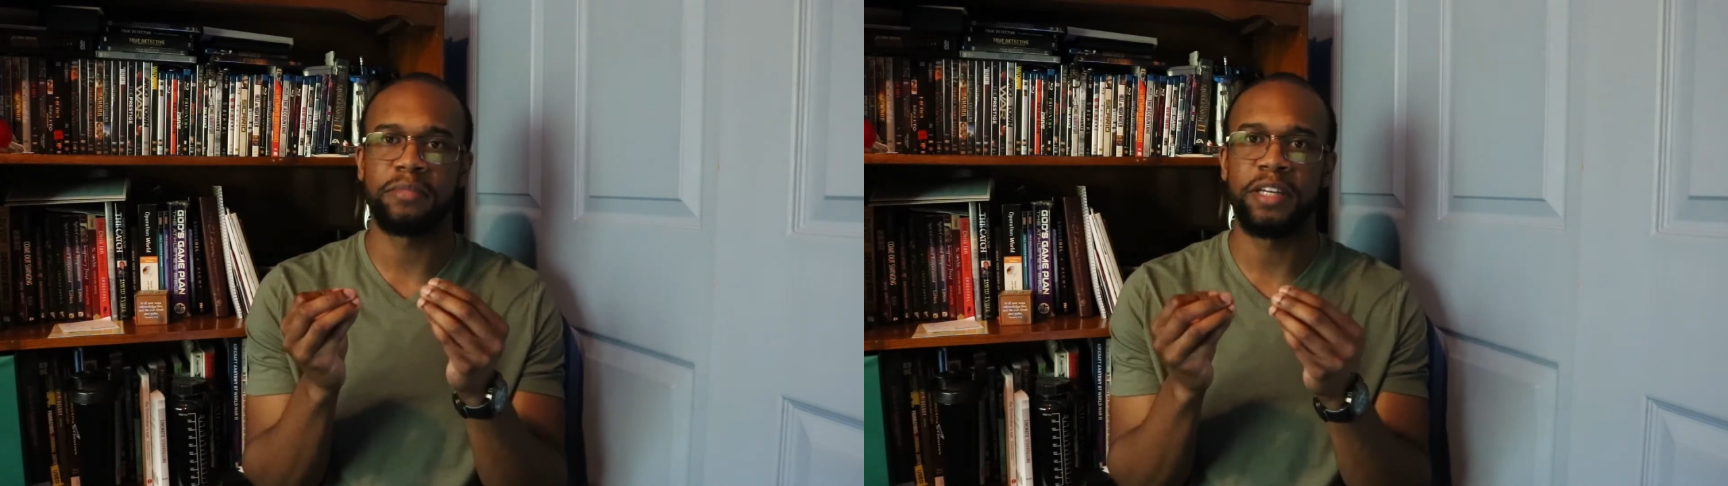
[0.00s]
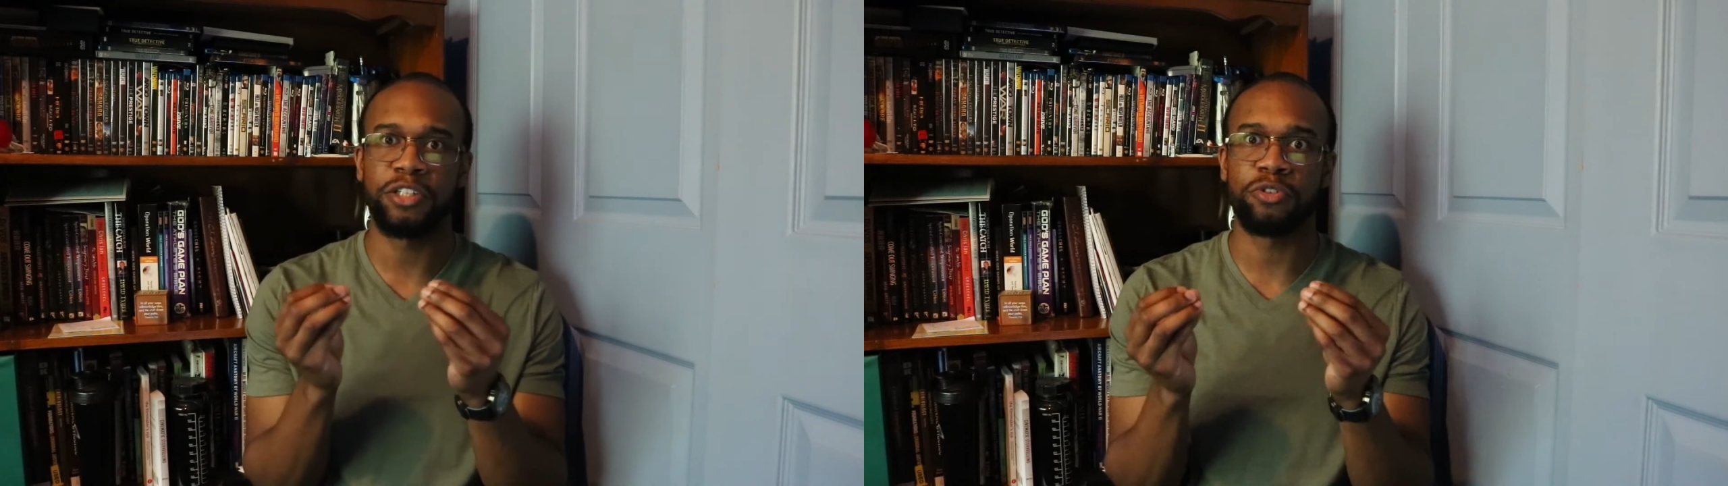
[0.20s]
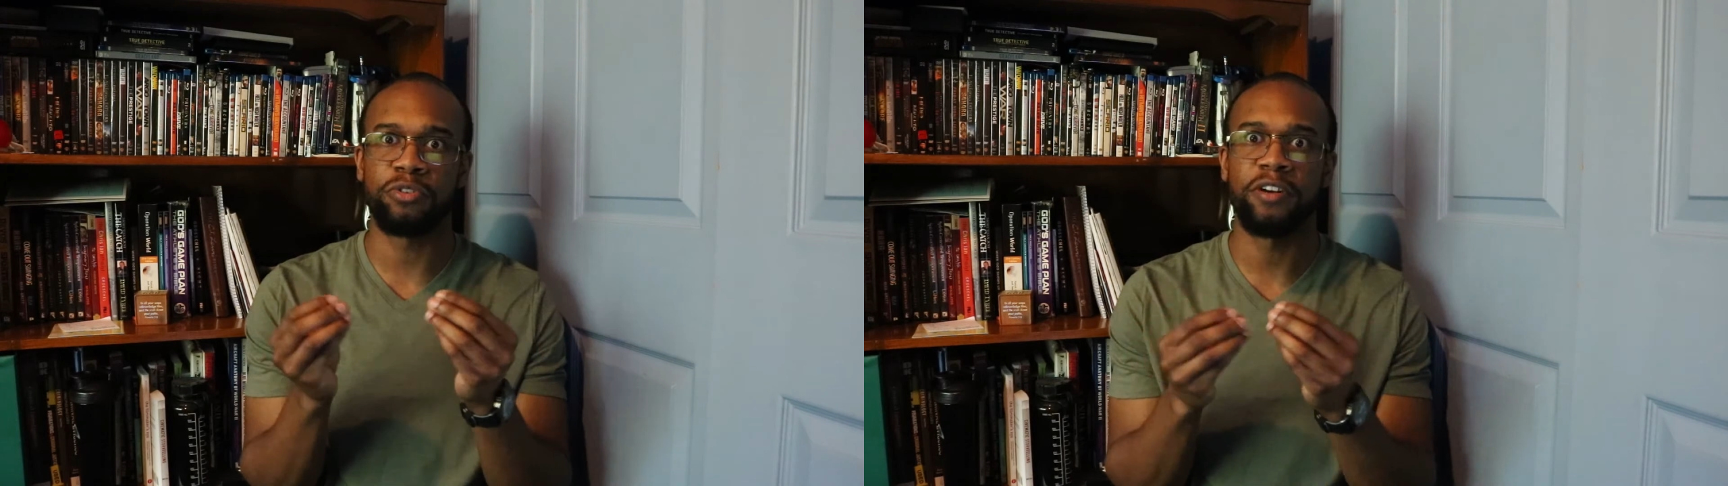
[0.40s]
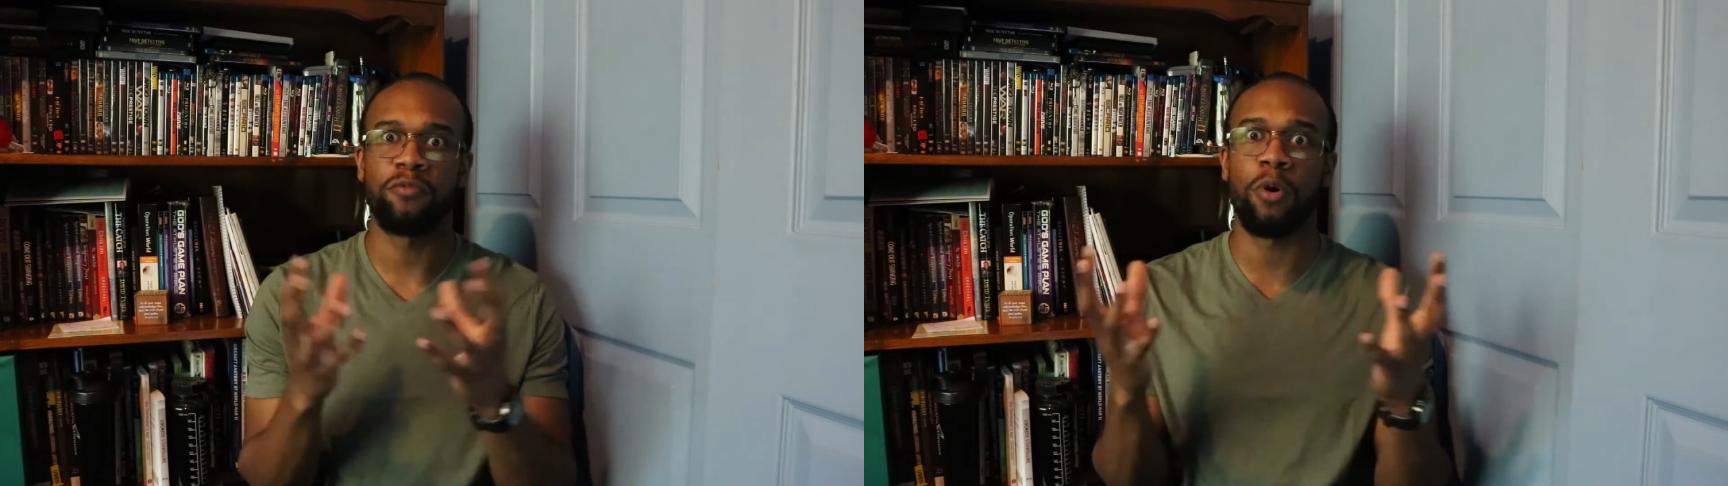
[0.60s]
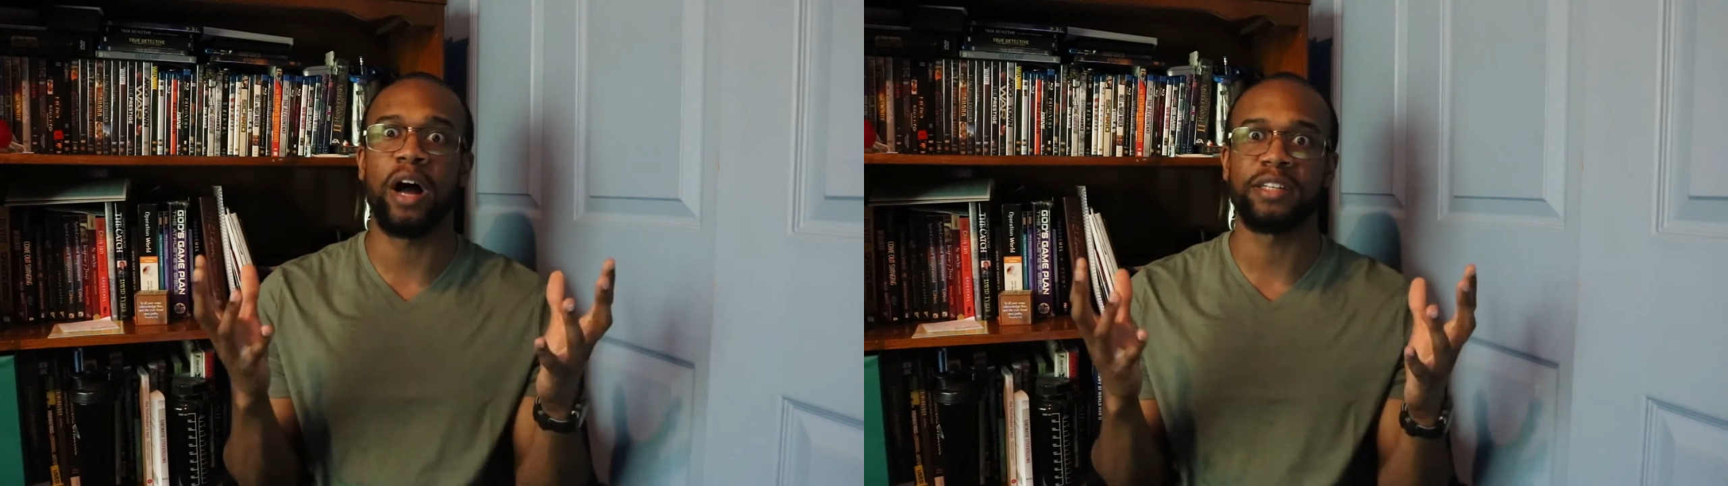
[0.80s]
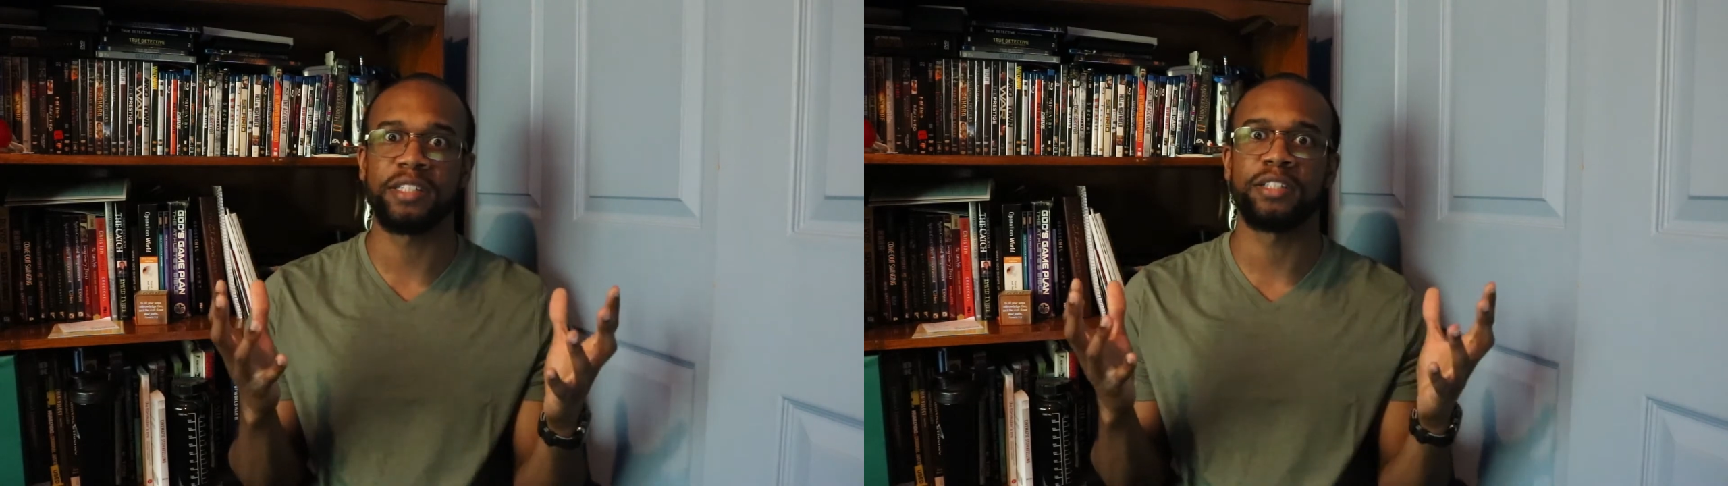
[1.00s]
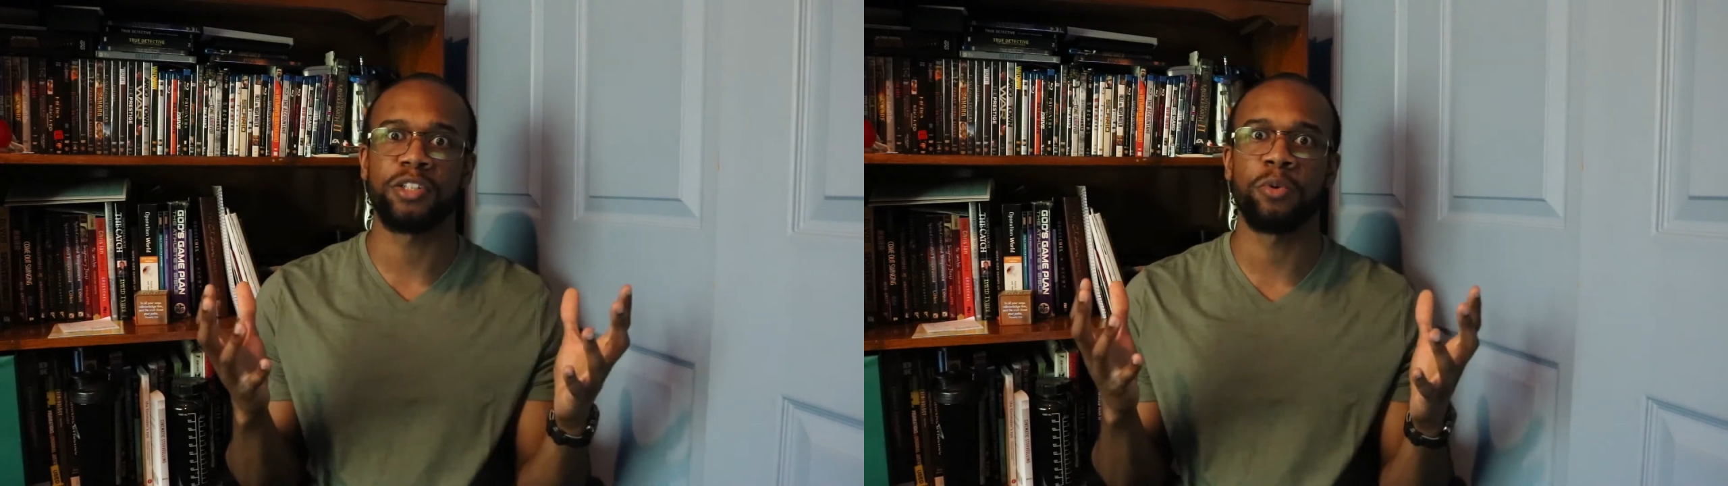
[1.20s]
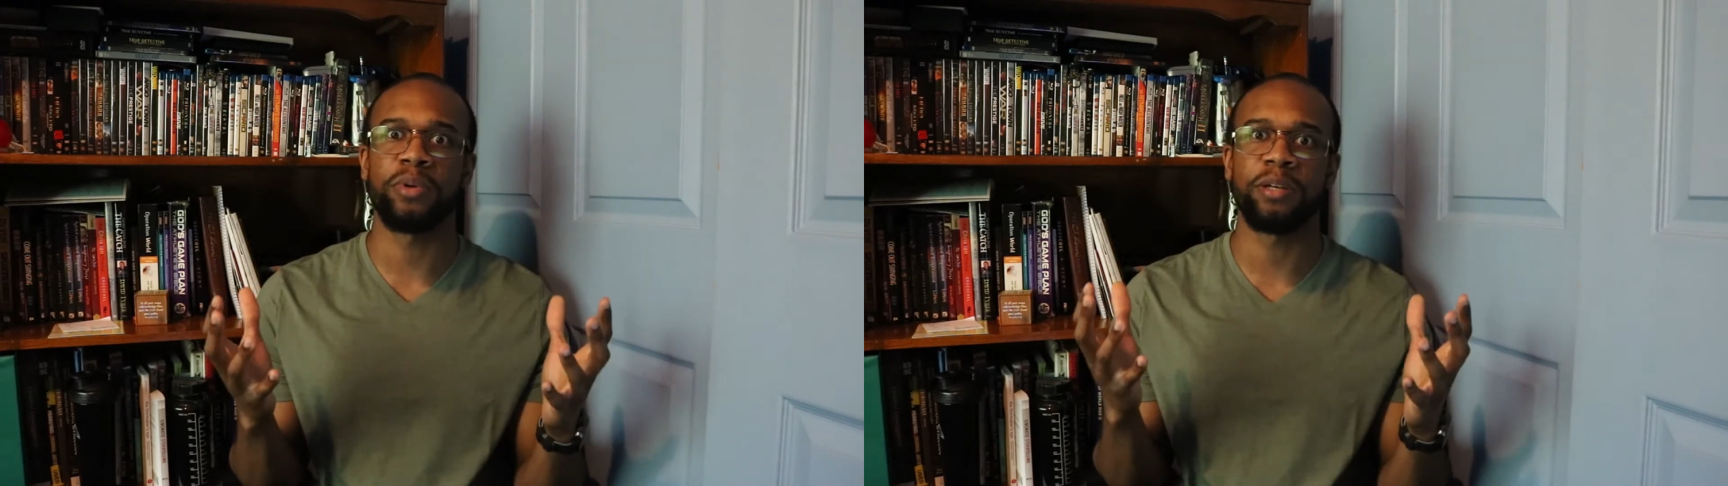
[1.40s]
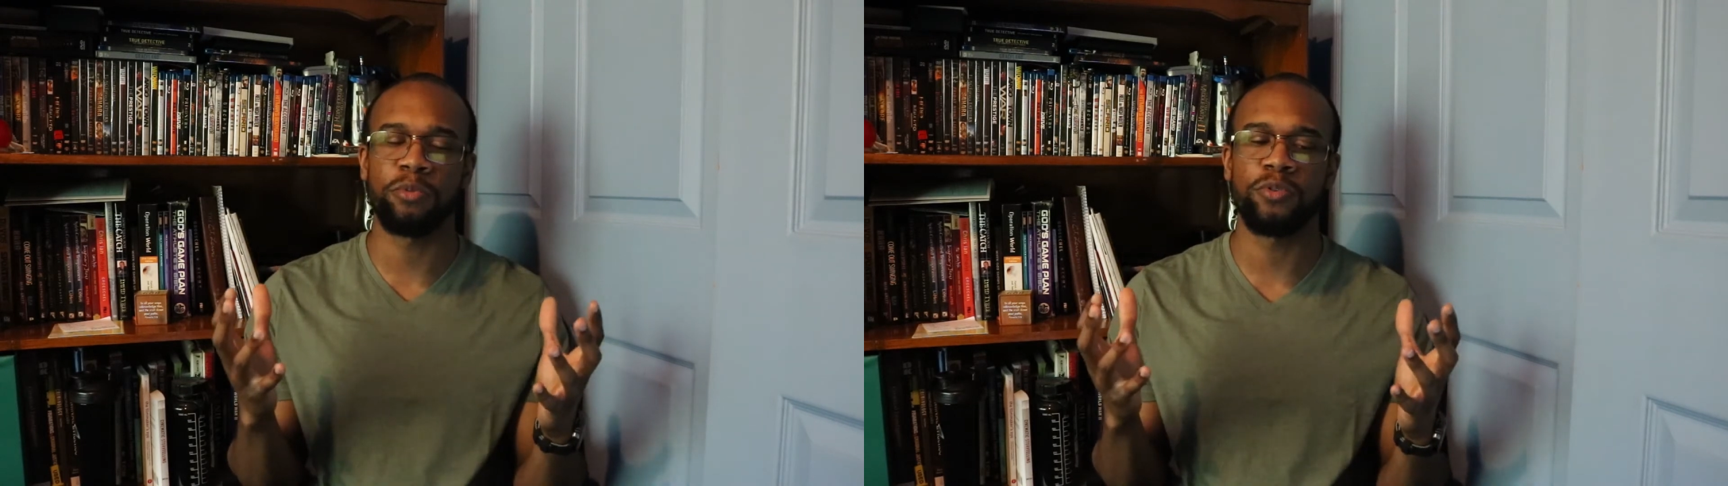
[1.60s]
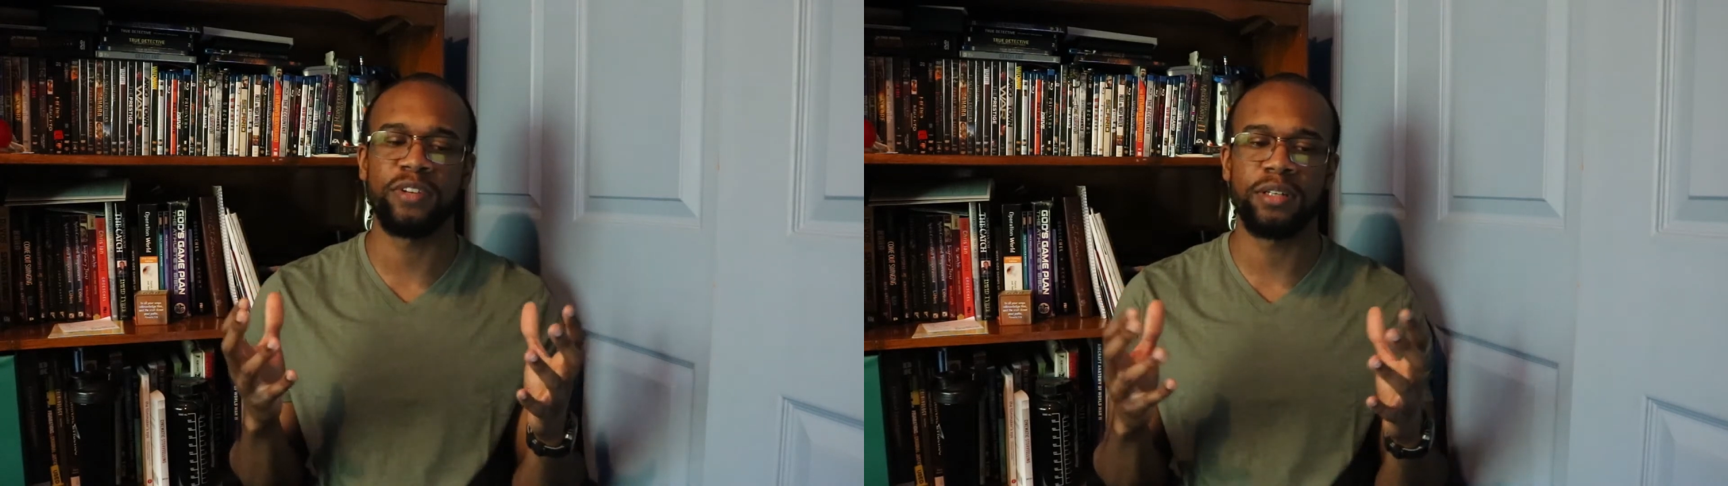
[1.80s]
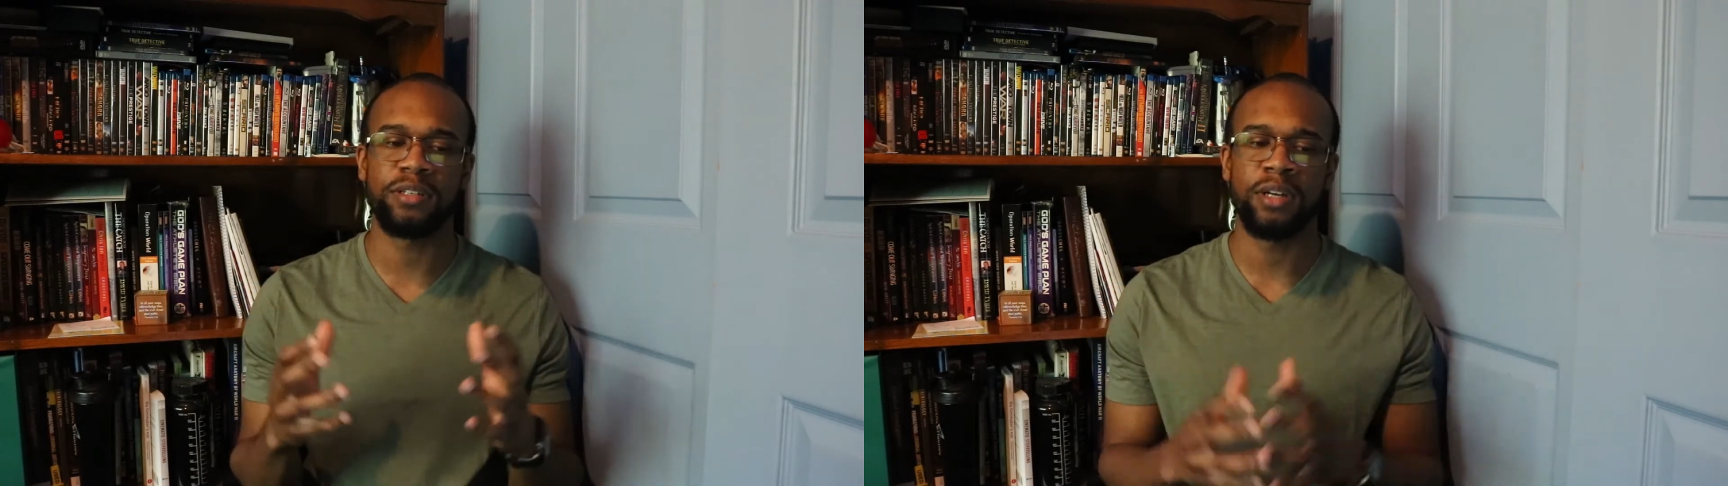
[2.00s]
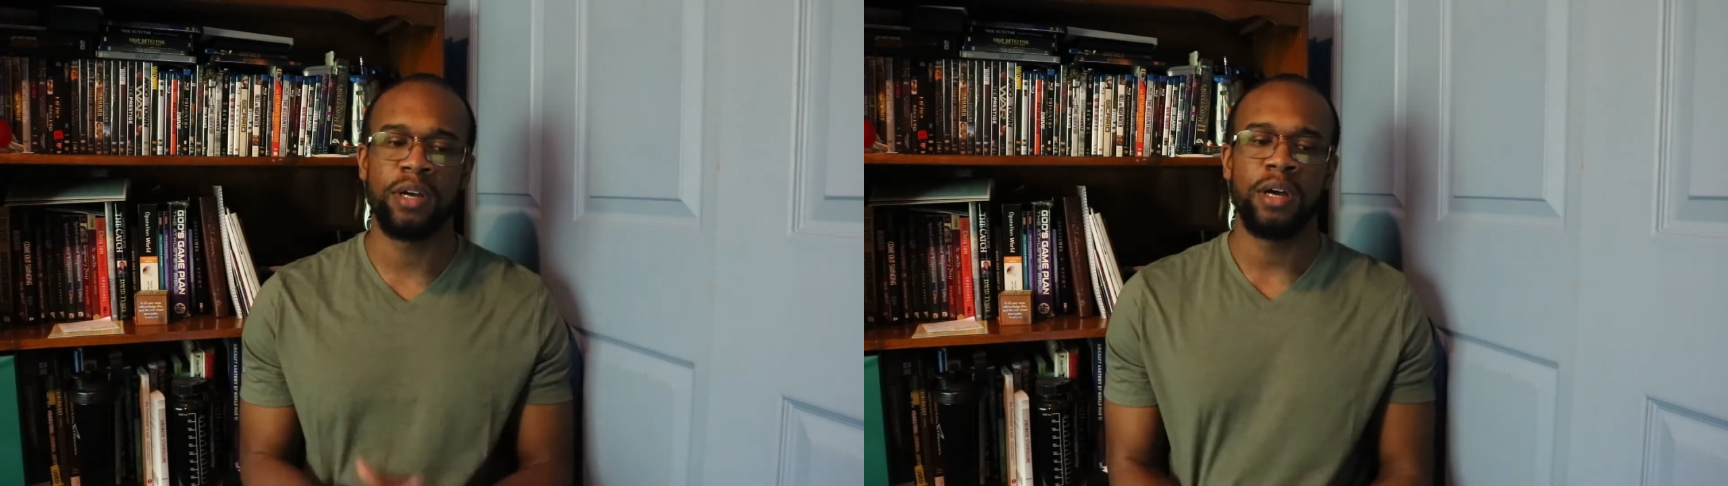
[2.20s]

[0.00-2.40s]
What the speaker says: history of watching so many movies